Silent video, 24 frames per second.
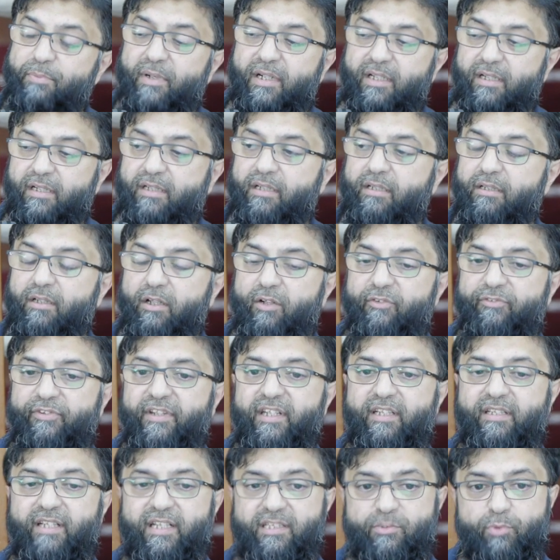Allah
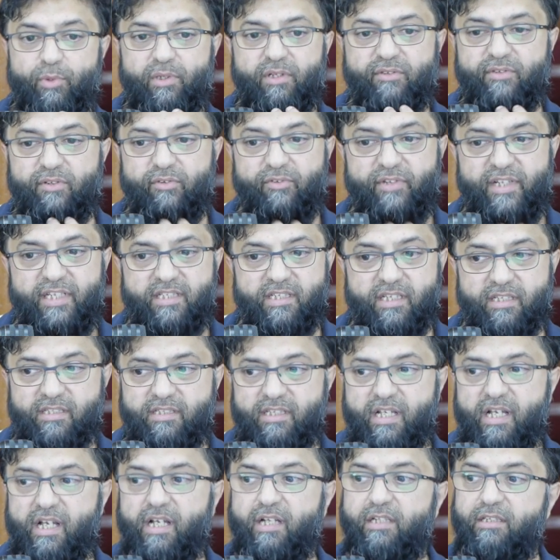fiqh. That's one of the reasons.
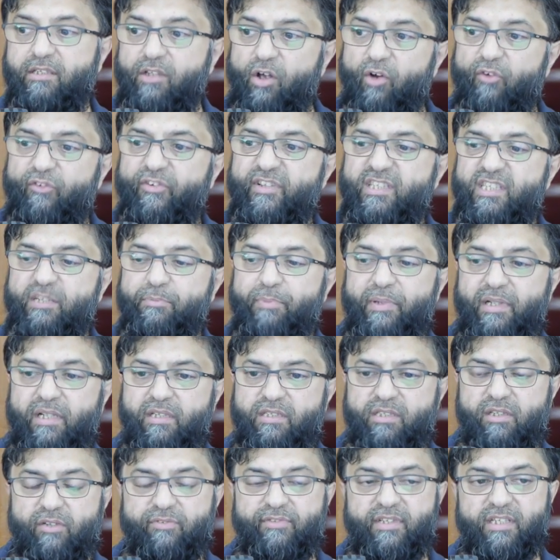No
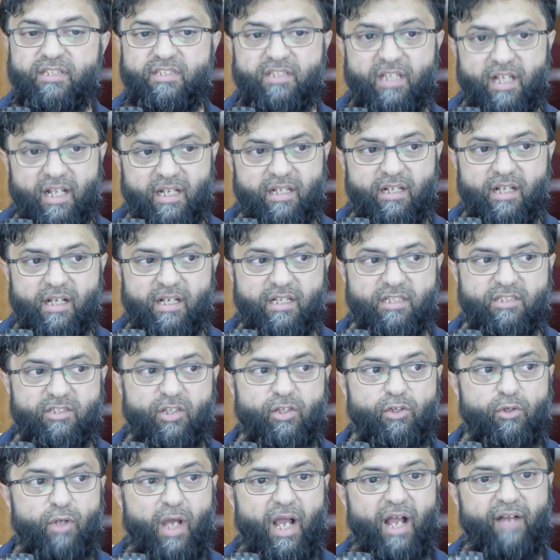visibility of the sun, so
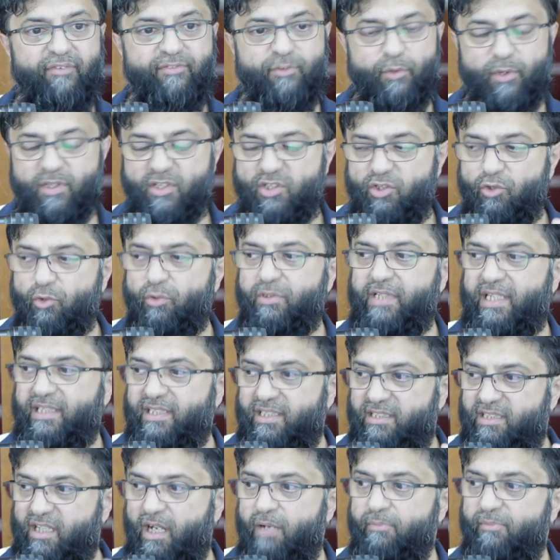you have to ensure that the
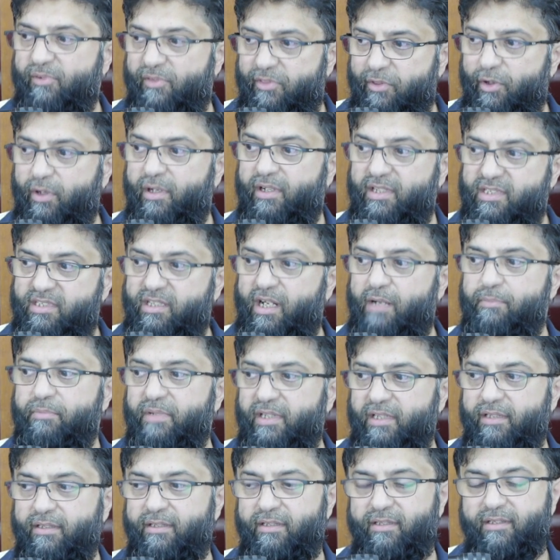time of dhuhr has come
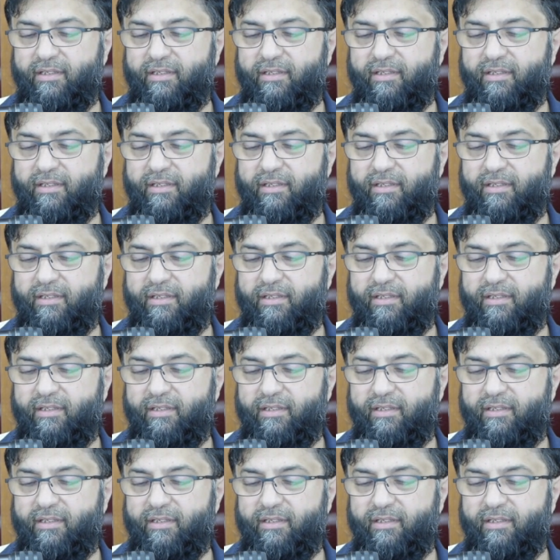in.